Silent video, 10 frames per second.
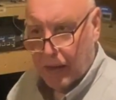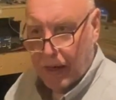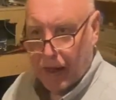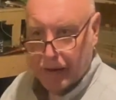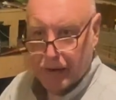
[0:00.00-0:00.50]

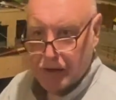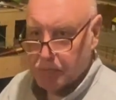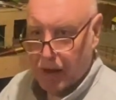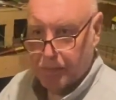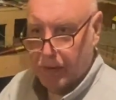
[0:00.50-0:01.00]
And these
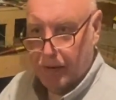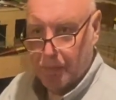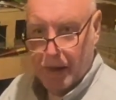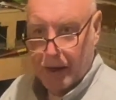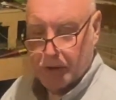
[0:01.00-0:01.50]
might be a
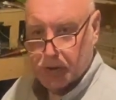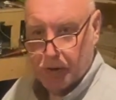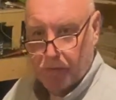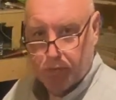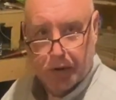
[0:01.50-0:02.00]
minor
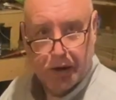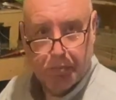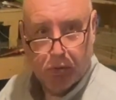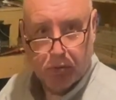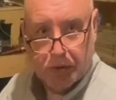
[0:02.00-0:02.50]
software
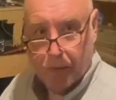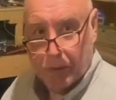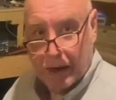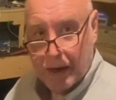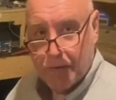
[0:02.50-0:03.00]
bug that
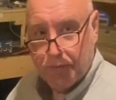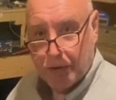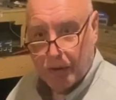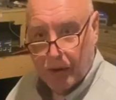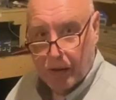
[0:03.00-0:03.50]
we have,
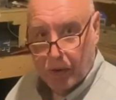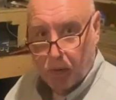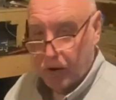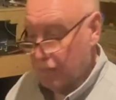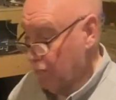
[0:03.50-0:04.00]

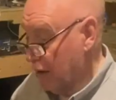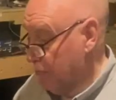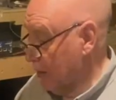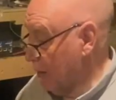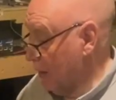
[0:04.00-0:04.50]
or it might
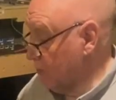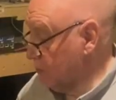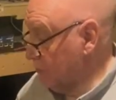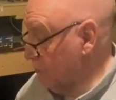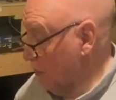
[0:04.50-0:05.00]
be a case of